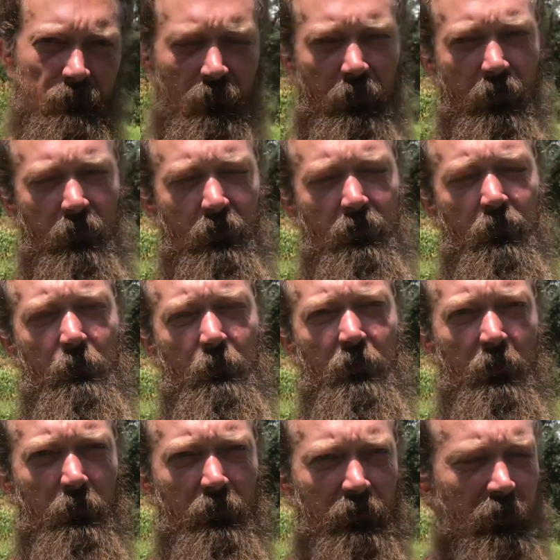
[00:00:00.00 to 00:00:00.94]
you know, you'll be
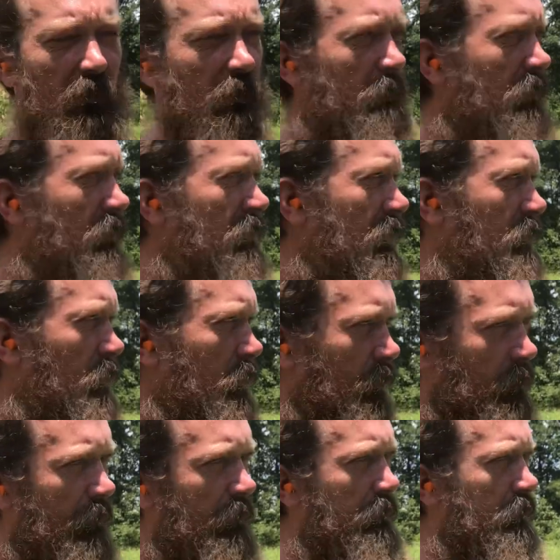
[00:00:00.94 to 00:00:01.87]
able to compensate for it.
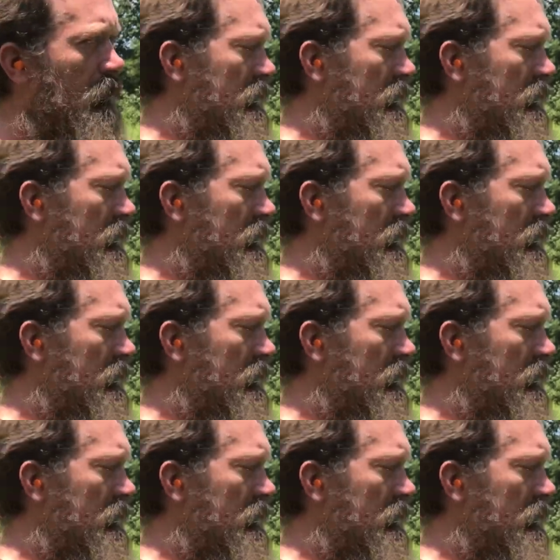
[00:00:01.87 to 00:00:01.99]
We'll do